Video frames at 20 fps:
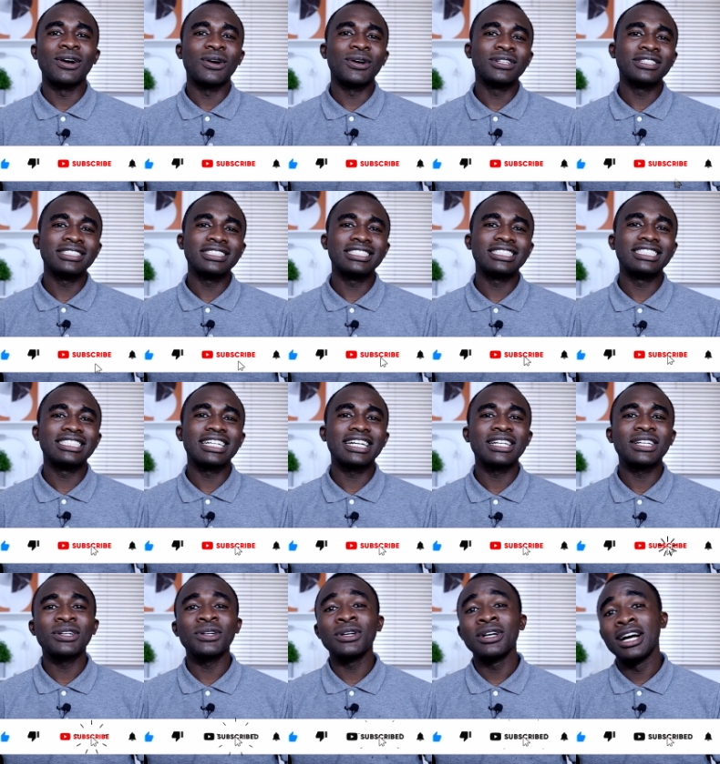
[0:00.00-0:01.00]
On this
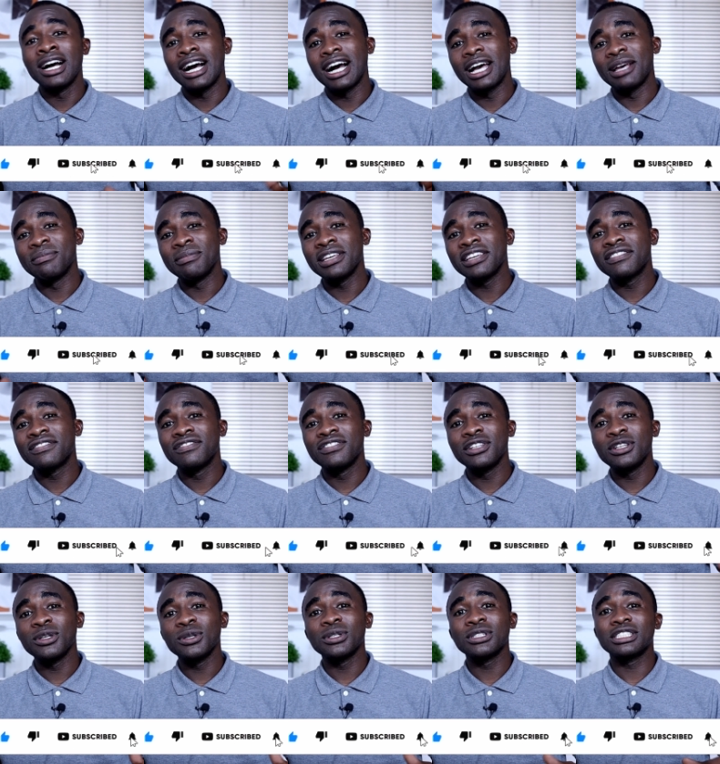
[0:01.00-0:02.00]
channel, I make
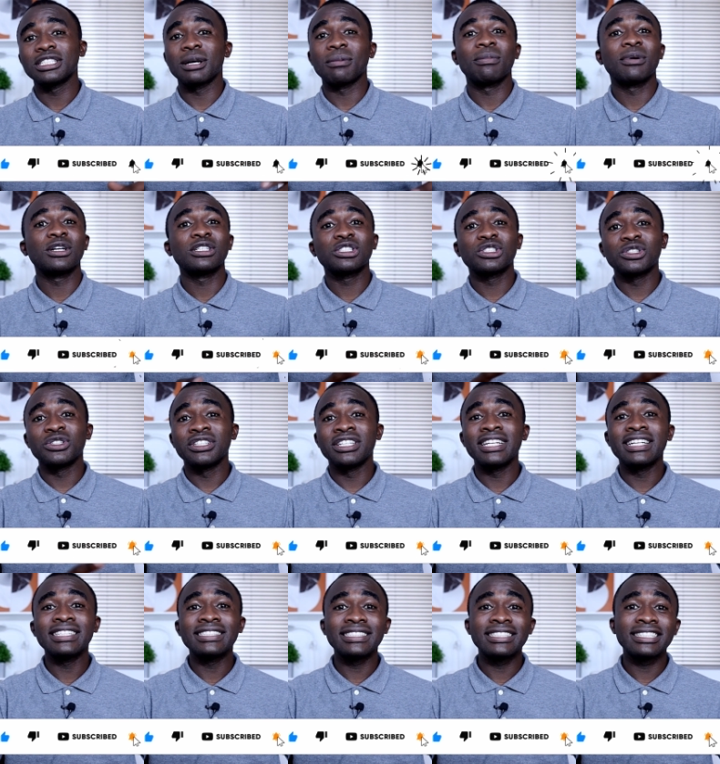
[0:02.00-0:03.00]
videos about
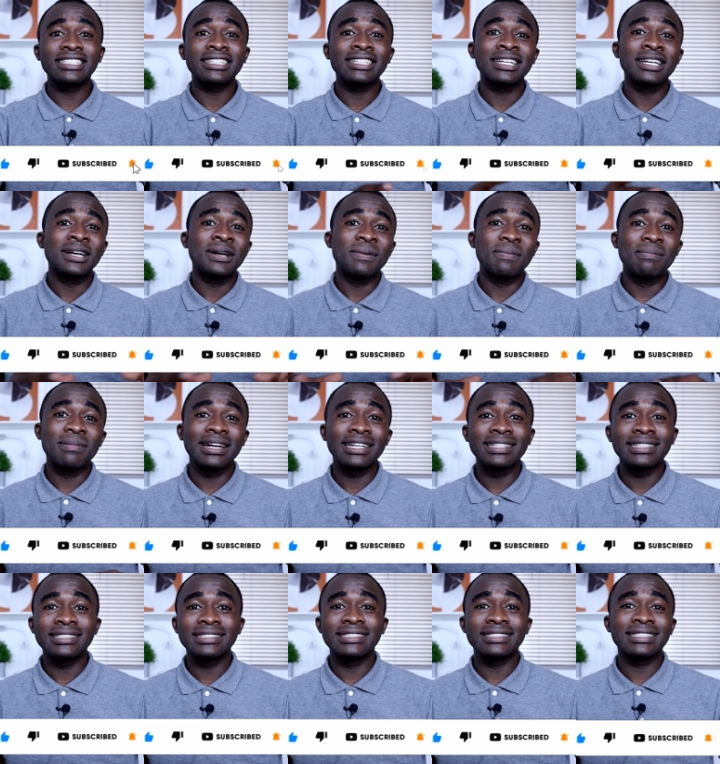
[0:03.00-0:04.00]
creating,
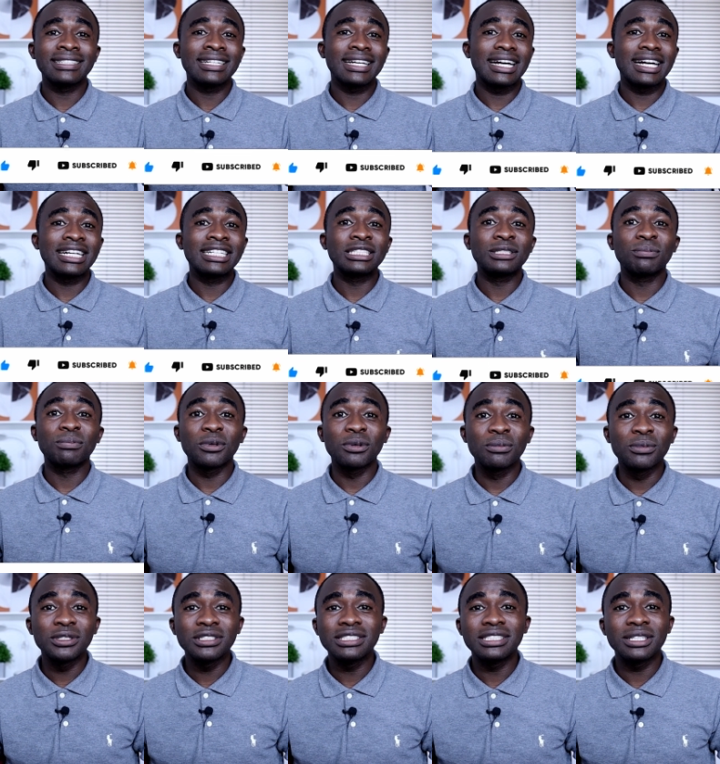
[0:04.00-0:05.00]
managing, and
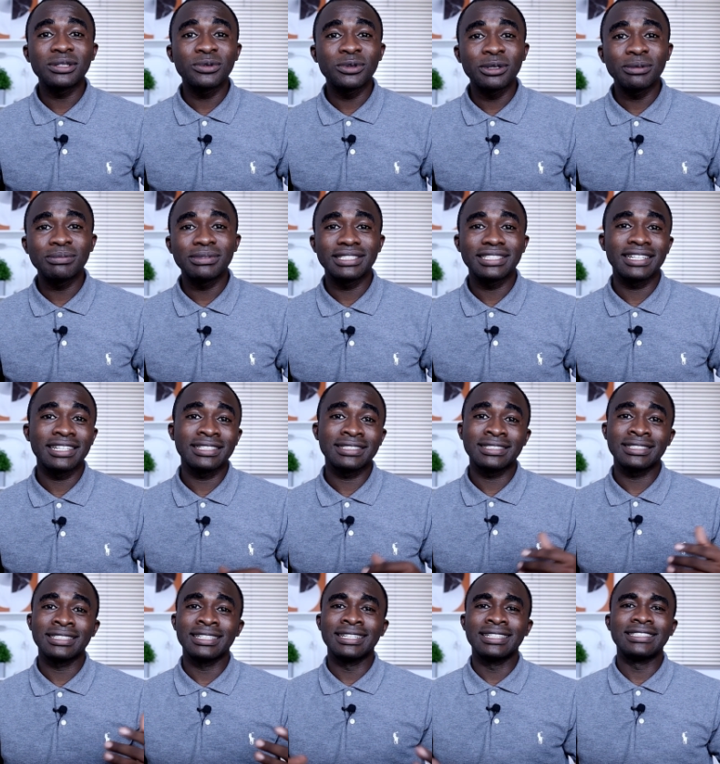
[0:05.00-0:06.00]
promoting
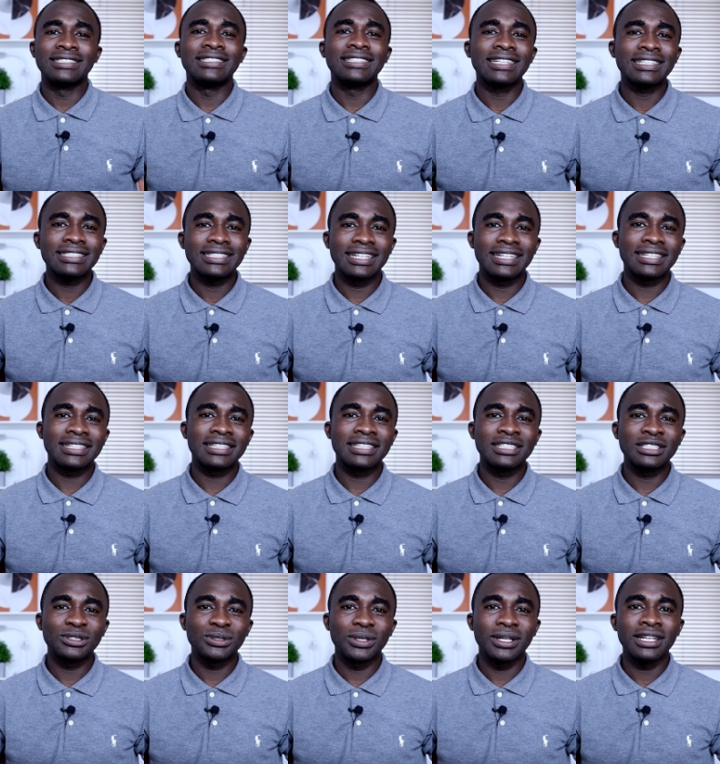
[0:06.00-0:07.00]
websites just like
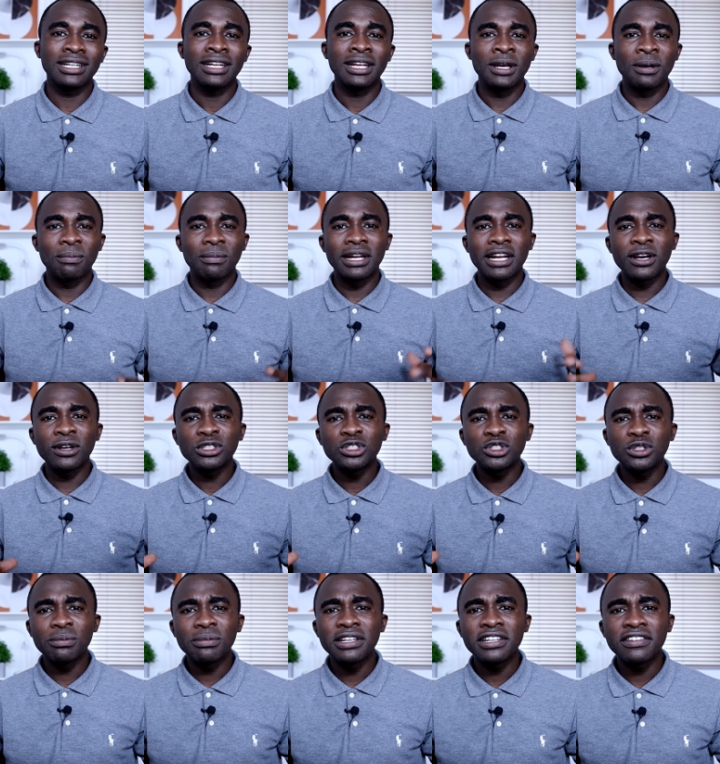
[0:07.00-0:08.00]
this one, but I
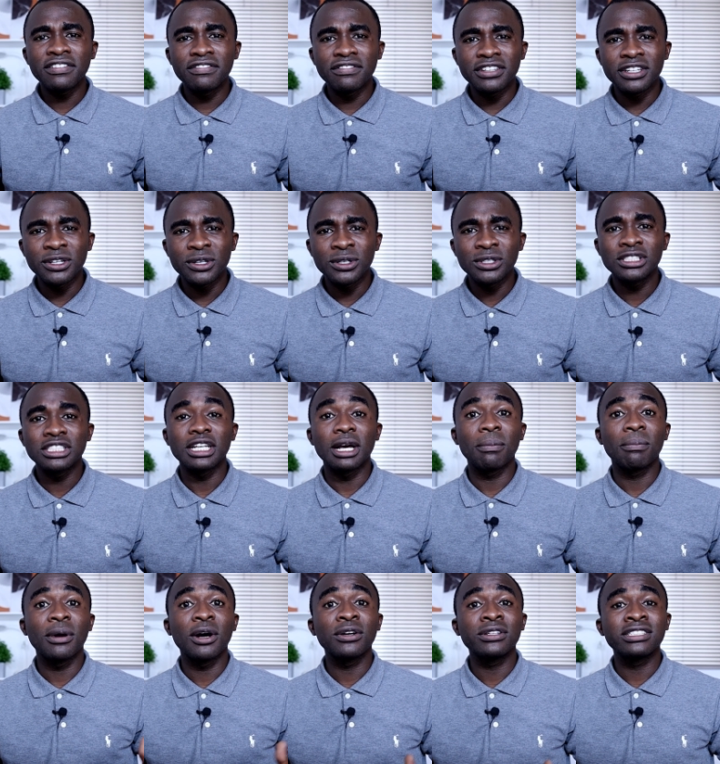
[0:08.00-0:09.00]
also make videos
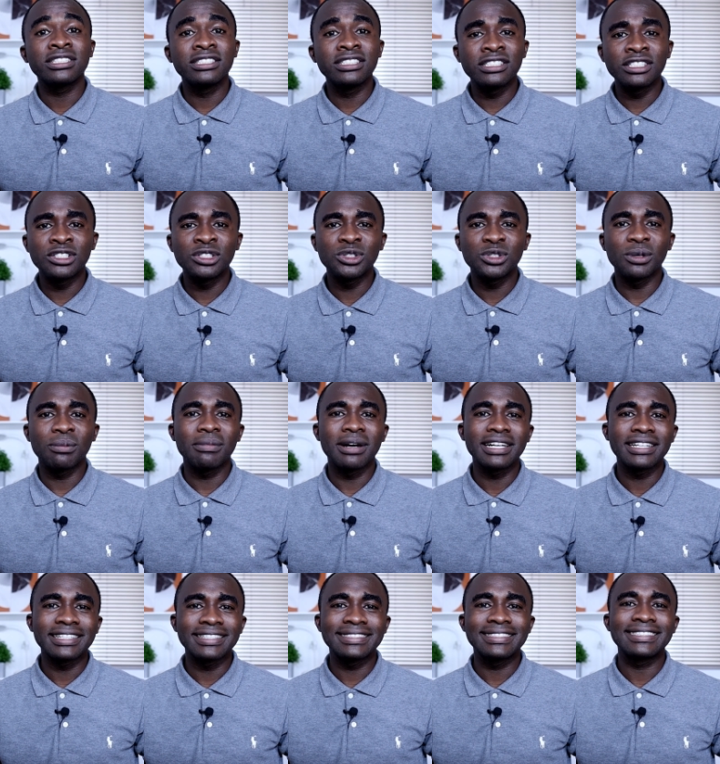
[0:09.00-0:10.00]
about digital
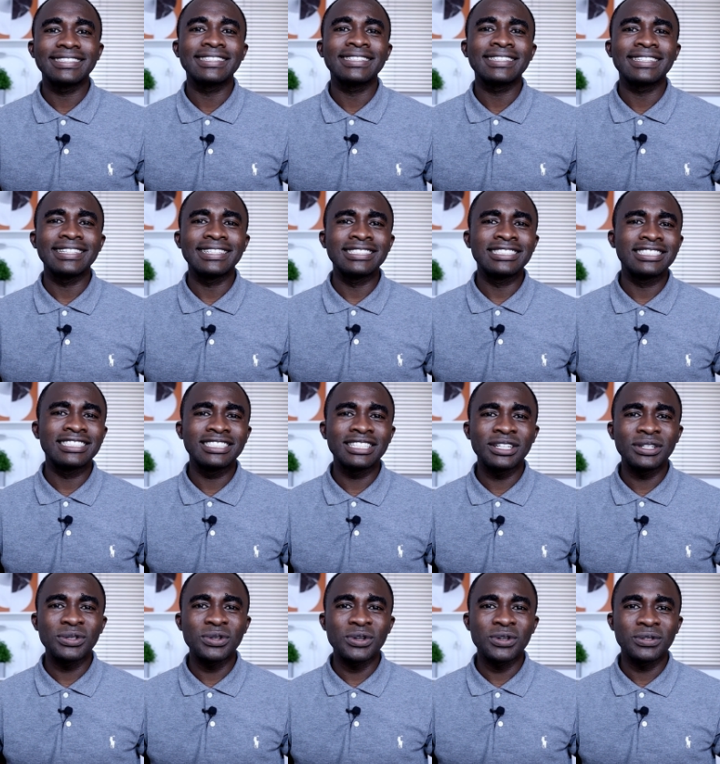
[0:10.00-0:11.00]
marketing in
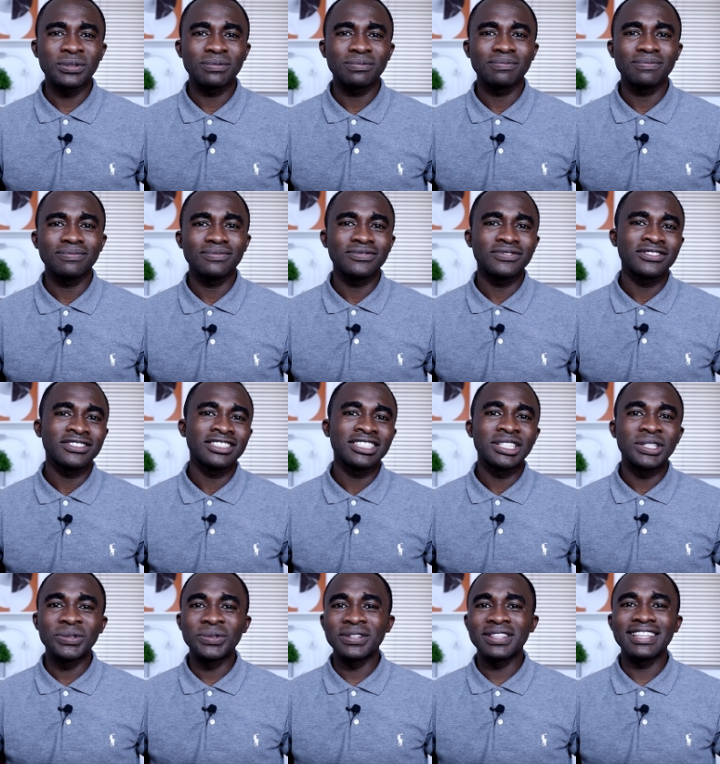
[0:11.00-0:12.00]
general.
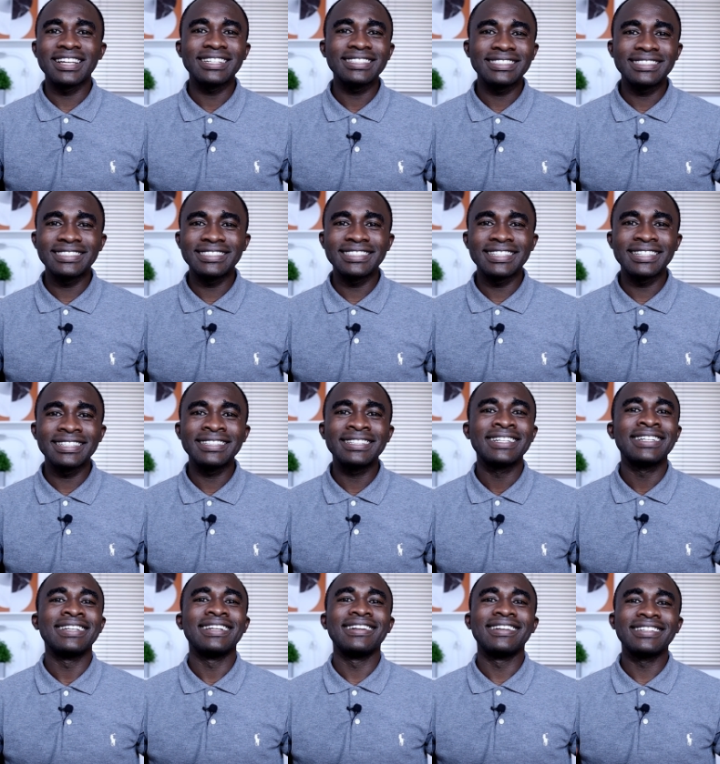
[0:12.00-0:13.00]
With that said,
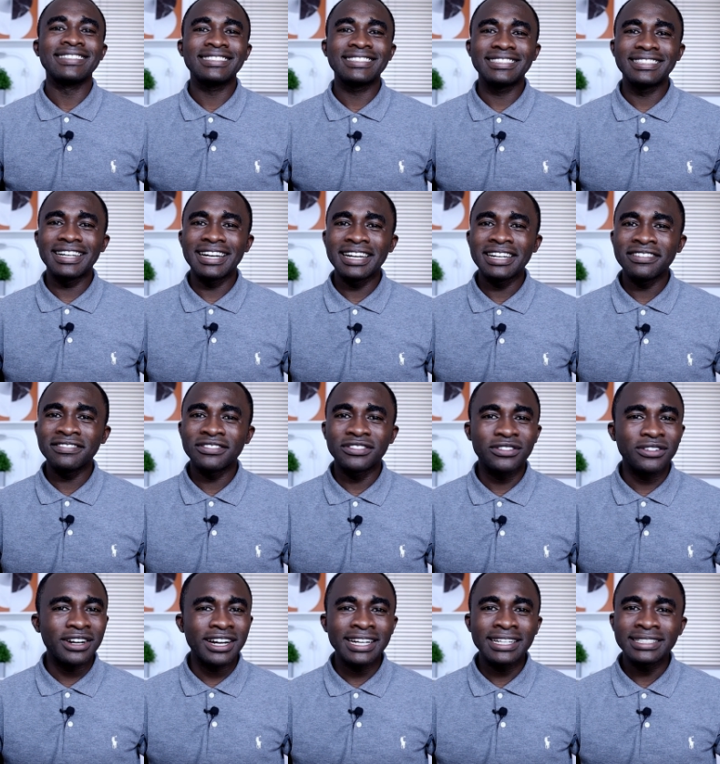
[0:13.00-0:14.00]
let's dive
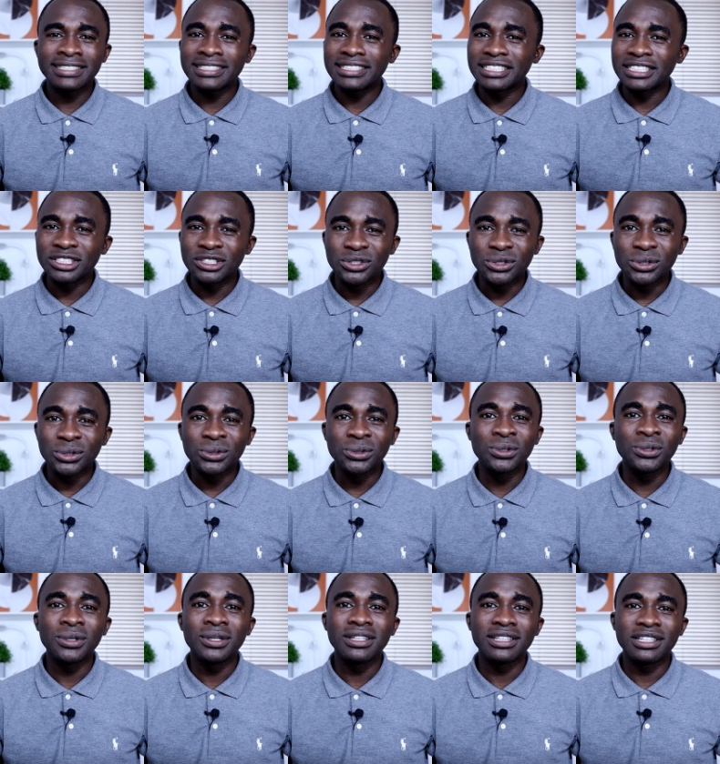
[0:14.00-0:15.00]
right
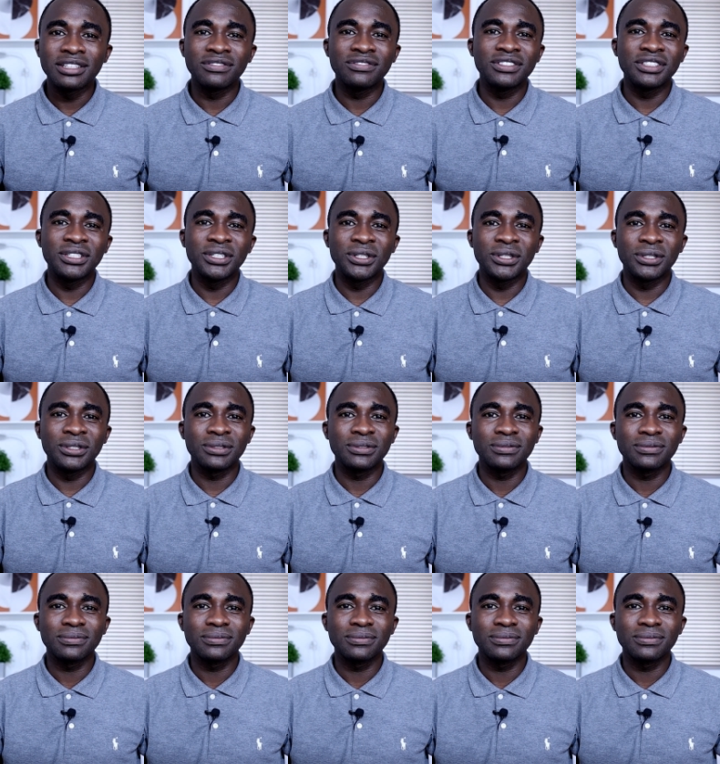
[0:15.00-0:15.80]
into the video.